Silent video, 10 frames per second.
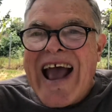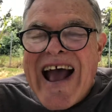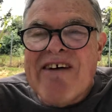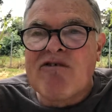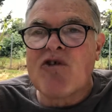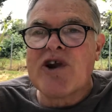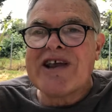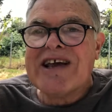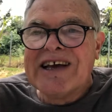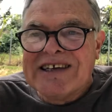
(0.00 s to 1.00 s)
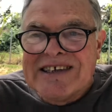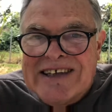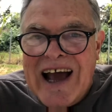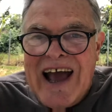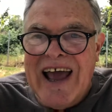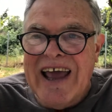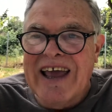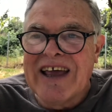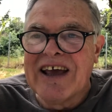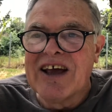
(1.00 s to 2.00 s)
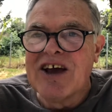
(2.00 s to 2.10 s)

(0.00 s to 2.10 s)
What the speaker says: every day